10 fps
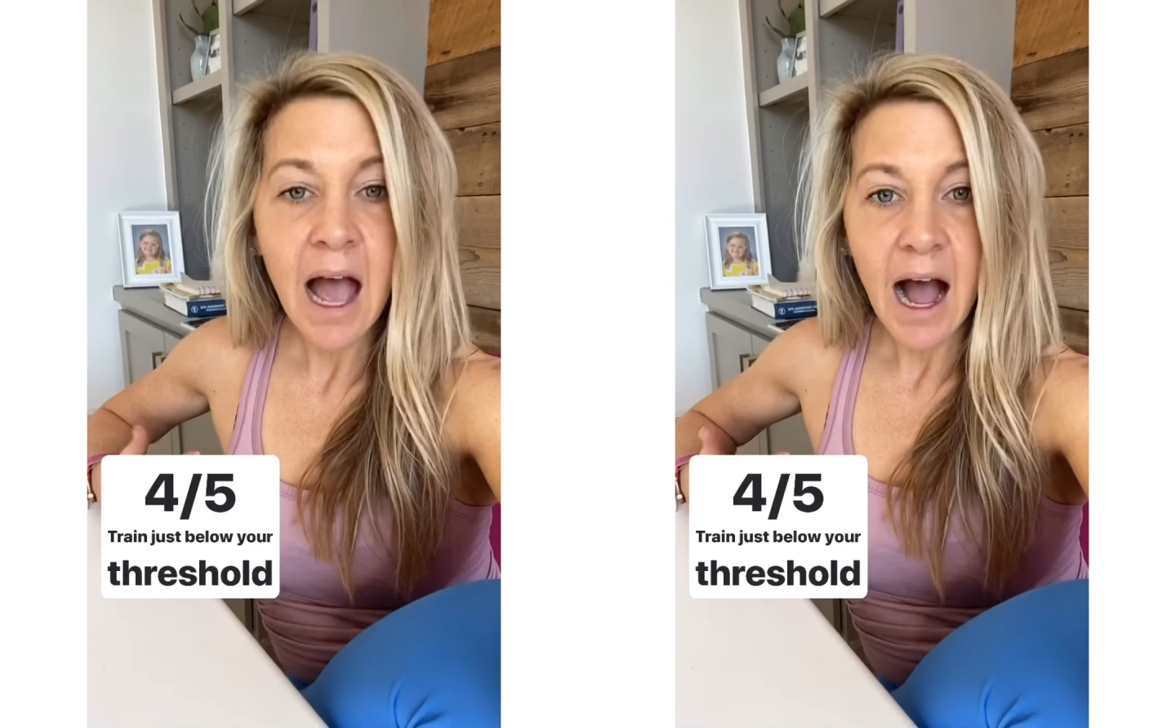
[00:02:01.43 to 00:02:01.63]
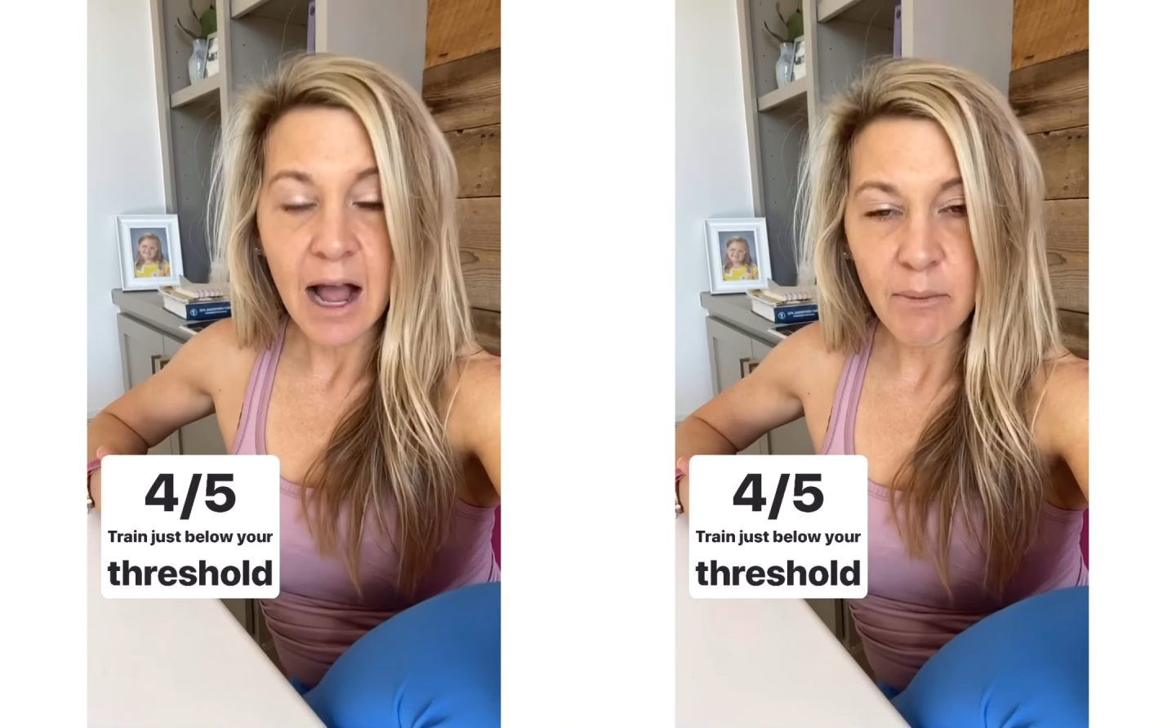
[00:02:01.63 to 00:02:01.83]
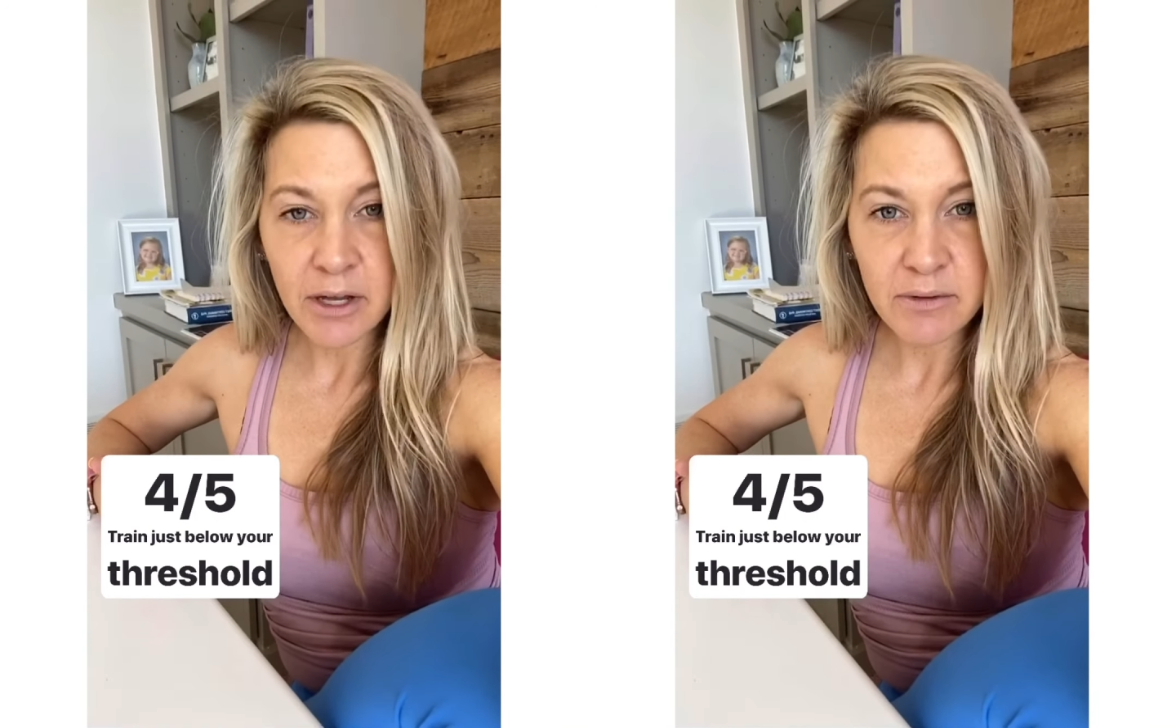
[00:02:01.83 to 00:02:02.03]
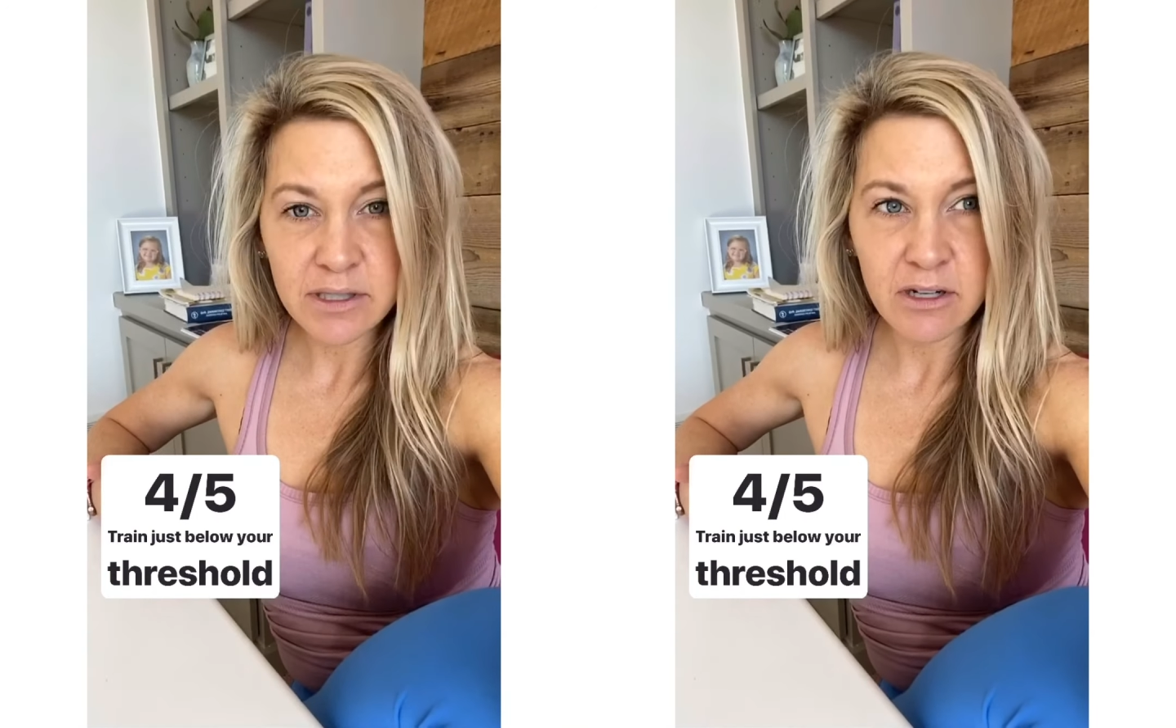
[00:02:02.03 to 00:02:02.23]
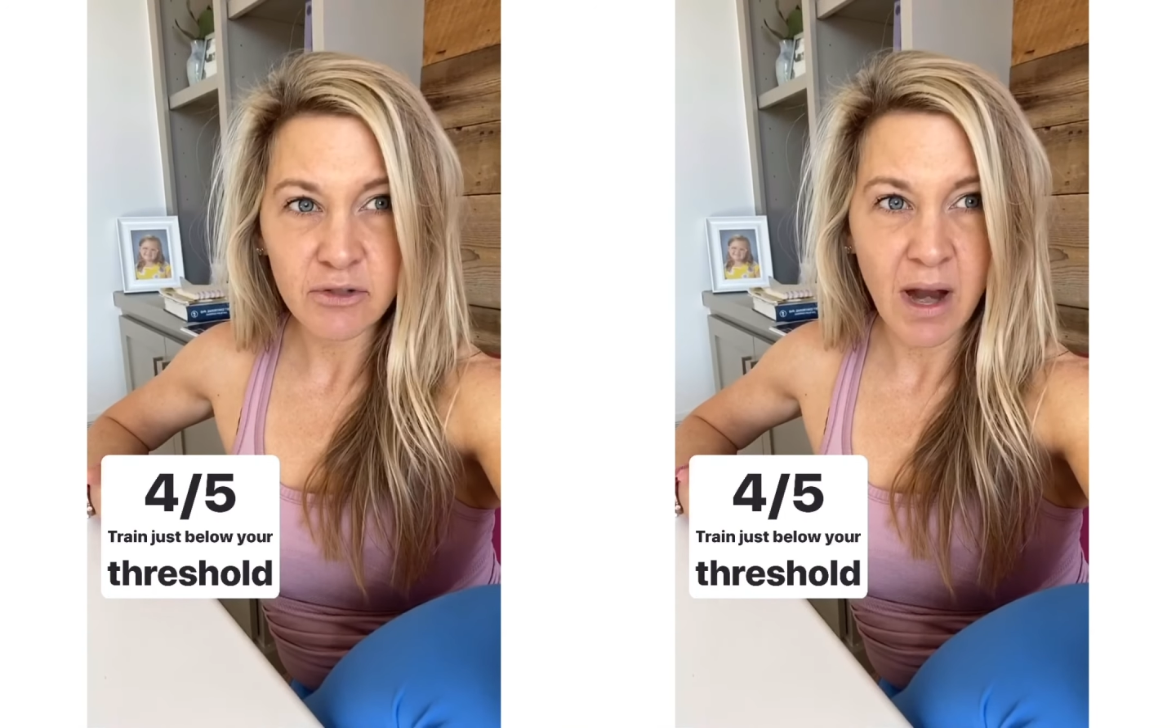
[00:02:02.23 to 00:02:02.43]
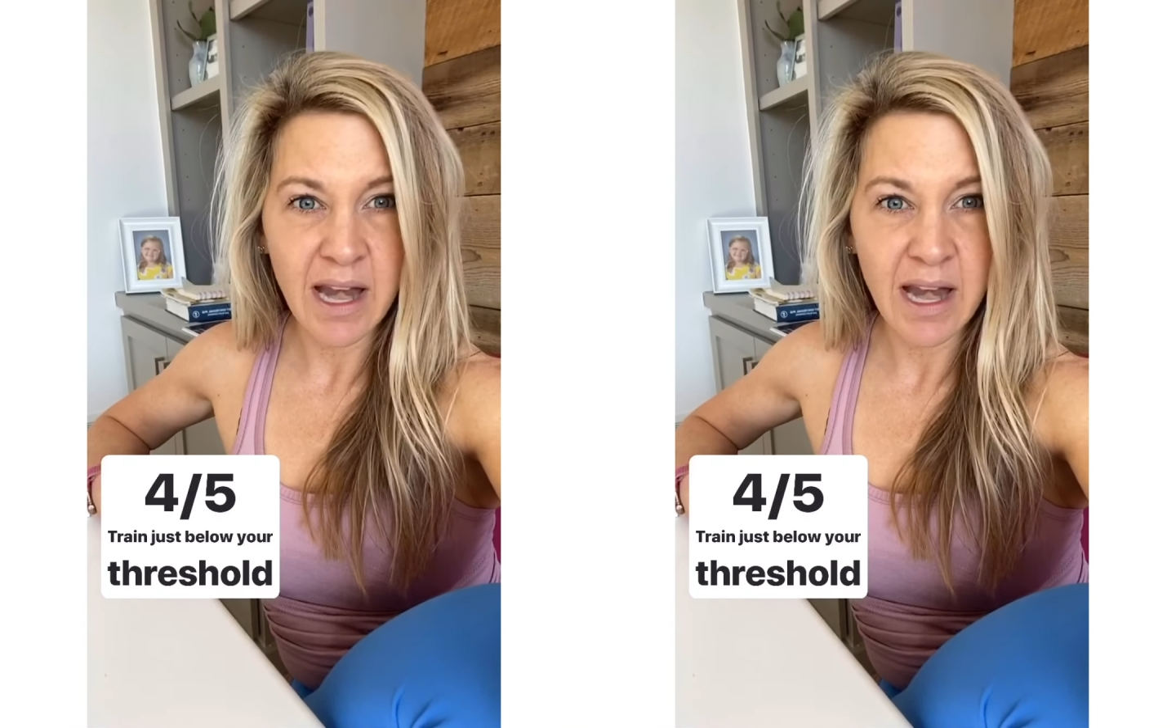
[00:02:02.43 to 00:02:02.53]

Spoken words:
I want you to start training